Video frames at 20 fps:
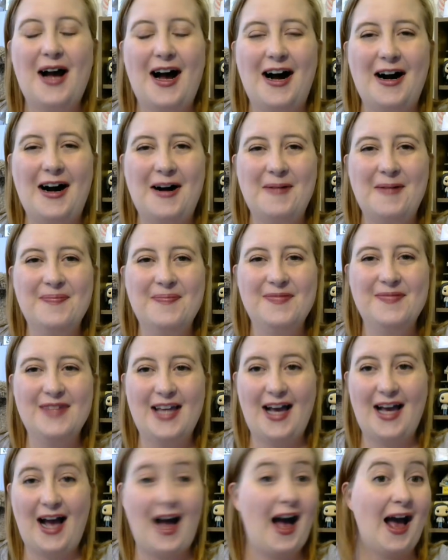Um,
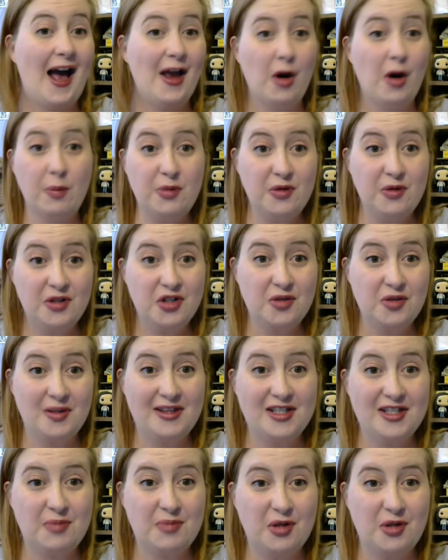I hope you enjoyed
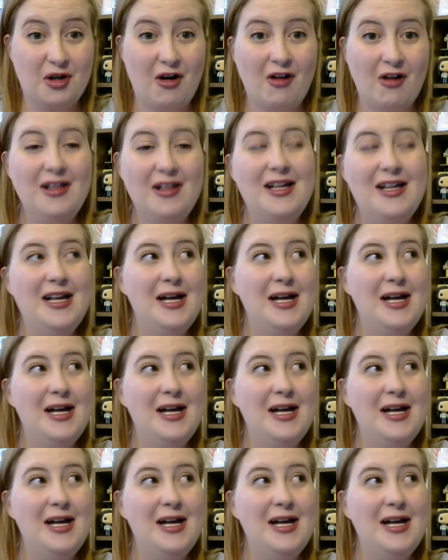this book haul